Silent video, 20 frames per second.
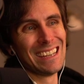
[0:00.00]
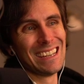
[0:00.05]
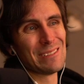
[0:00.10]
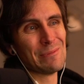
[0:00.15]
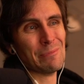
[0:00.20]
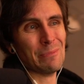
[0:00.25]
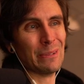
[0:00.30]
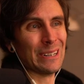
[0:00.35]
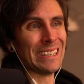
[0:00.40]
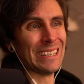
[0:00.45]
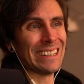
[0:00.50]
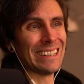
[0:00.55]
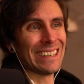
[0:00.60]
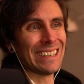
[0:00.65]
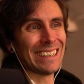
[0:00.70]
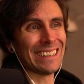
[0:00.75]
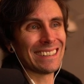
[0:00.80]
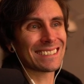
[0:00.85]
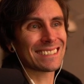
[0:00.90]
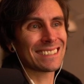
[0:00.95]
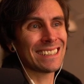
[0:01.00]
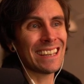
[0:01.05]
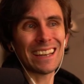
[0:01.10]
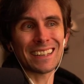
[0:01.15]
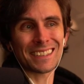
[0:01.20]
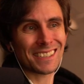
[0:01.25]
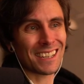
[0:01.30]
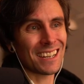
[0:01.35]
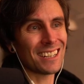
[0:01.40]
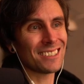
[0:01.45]
But yeah,
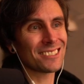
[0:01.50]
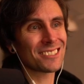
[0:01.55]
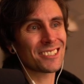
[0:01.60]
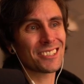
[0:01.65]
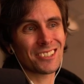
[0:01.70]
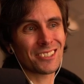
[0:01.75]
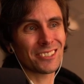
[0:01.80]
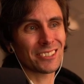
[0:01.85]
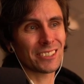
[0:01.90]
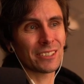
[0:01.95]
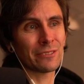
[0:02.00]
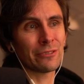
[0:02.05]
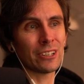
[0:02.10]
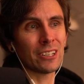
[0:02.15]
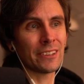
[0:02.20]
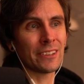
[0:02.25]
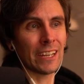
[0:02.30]
Scholar's just looking fun.